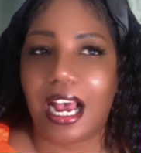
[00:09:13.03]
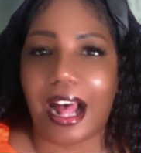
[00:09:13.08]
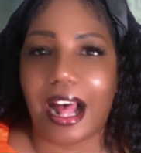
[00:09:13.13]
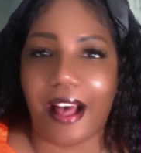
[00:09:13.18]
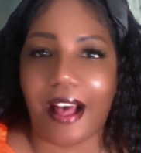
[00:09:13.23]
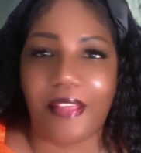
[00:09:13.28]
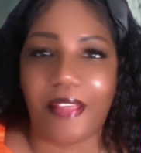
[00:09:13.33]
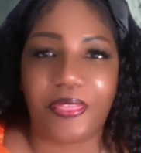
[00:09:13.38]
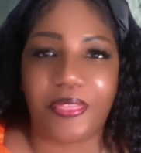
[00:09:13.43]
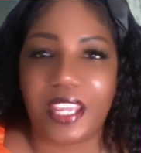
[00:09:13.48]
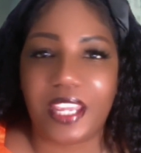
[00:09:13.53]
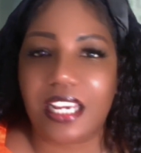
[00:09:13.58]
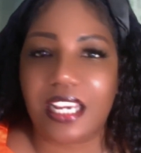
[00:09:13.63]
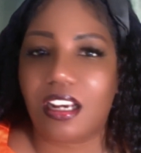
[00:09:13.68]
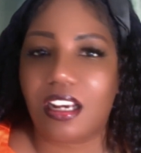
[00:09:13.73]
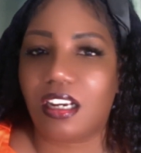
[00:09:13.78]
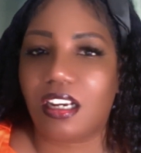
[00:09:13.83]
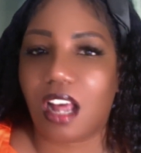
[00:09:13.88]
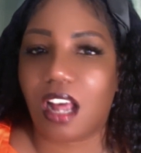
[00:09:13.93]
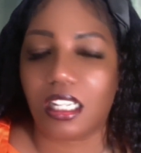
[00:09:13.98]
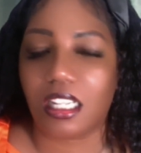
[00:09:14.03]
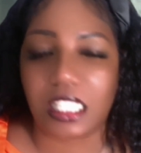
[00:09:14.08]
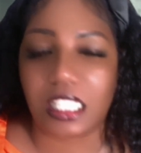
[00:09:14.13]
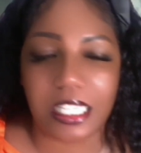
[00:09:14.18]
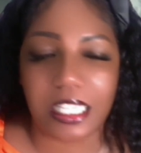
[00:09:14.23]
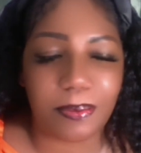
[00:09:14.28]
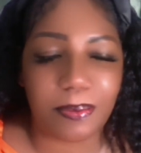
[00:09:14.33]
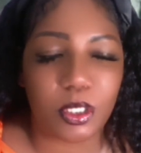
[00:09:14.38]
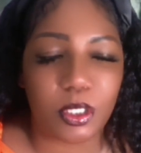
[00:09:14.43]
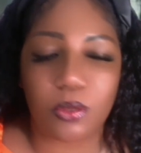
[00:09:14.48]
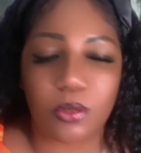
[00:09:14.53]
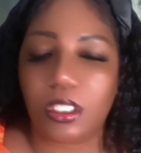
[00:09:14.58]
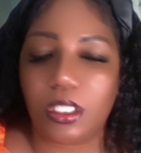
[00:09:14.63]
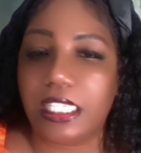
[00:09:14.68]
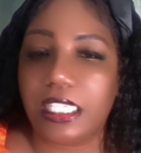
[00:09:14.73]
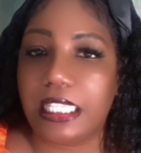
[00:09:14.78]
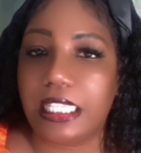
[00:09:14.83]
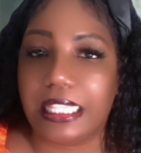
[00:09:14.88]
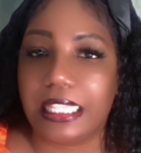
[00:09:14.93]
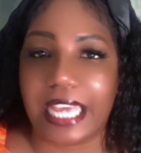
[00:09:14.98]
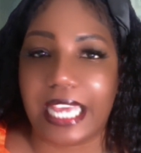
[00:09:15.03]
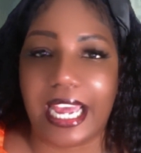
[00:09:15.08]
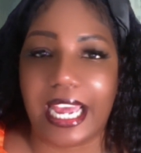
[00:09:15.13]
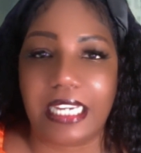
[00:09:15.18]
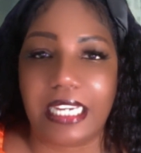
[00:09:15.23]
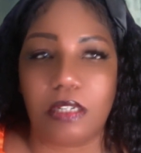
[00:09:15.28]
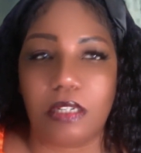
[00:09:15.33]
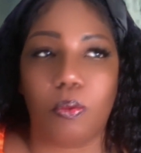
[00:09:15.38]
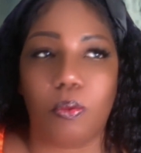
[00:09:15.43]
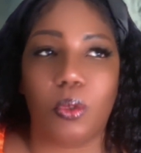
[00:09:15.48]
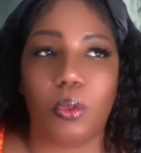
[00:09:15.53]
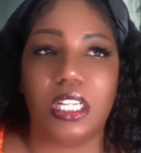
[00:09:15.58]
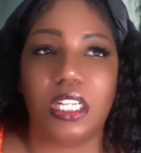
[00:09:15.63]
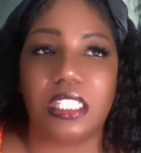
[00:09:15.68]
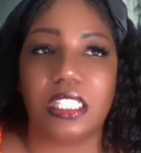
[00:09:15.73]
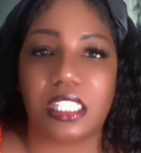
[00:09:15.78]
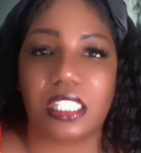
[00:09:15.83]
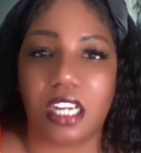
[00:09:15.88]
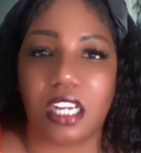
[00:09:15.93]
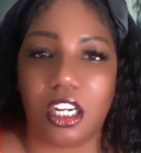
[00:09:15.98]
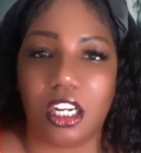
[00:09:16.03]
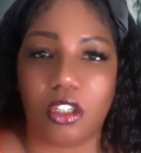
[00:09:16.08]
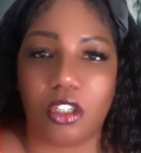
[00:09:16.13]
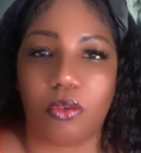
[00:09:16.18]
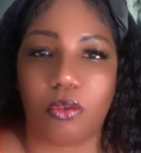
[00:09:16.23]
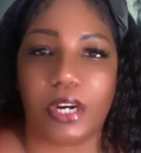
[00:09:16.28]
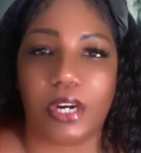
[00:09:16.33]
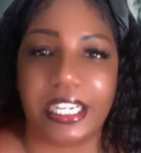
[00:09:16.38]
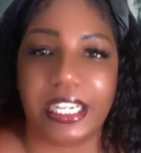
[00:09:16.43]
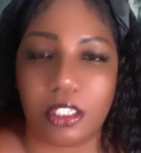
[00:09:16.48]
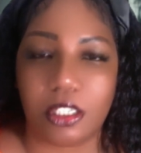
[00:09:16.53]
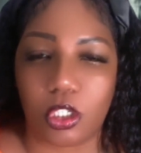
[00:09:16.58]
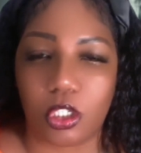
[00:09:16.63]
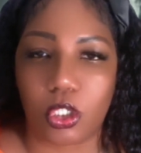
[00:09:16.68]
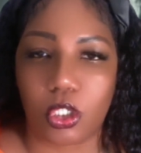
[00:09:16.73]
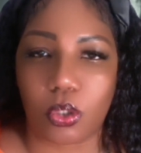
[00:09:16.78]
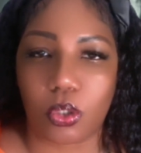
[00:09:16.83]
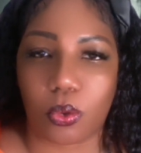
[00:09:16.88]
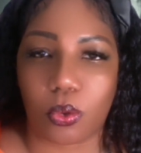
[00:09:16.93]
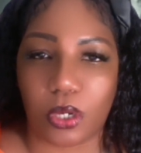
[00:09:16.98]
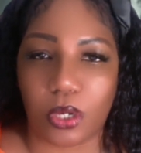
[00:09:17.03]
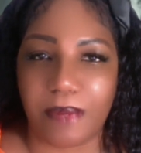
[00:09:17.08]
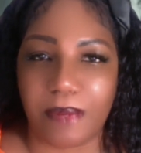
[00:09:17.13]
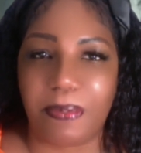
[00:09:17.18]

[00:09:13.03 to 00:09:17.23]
I think conceptually that was a great story,